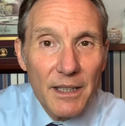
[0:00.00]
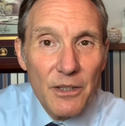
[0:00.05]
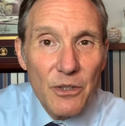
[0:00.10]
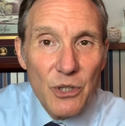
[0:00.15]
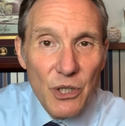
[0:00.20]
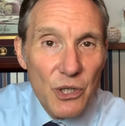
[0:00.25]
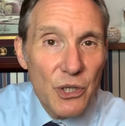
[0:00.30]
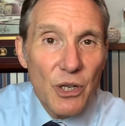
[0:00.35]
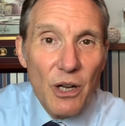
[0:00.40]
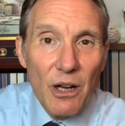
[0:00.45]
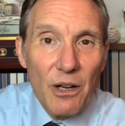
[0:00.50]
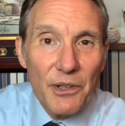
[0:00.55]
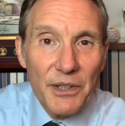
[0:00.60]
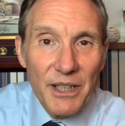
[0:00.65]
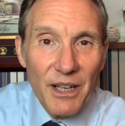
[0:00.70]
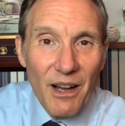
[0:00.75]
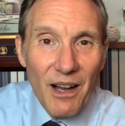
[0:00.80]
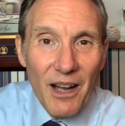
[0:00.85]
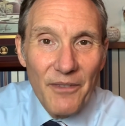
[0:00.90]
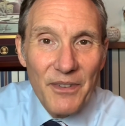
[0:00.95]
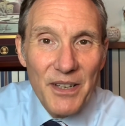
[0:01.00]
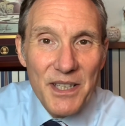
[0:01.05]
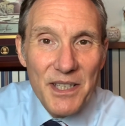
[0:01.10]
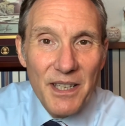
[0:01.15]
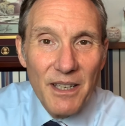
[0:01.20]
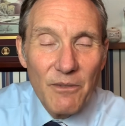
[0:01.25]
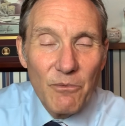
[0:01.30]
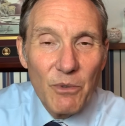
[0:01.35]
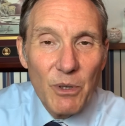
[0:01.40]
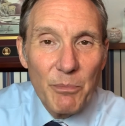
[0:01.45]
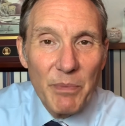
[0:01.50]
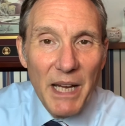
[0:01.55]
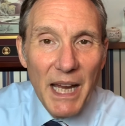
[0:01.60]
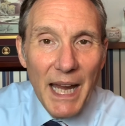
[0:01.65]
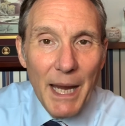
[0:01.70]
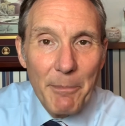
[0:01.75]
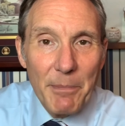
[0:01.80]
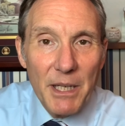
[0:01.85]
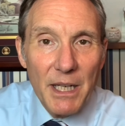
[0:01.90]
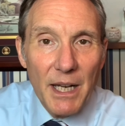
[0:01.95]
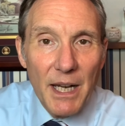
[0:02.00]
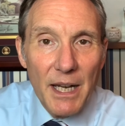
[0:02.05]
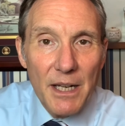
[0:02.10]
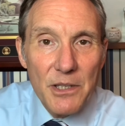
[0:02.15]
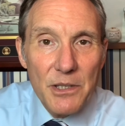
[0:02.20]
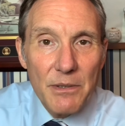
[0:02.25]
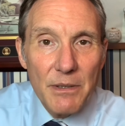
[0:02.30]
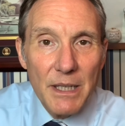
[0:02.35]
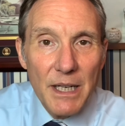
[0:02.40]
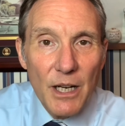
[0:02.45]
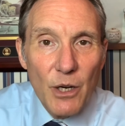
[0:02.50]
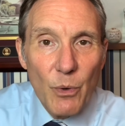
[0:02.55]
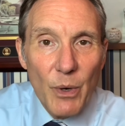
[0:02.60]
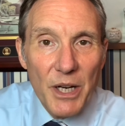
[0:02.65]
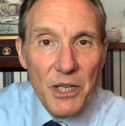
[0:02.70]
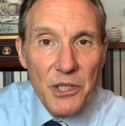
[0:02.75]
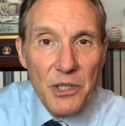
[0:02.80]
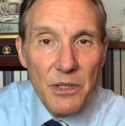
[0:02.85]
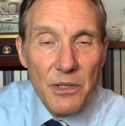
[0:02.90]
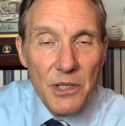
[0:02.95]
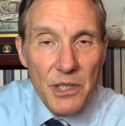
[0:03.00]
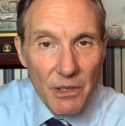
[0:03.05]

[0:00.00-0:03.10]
just call the office, and we'll be happy to answer any questions.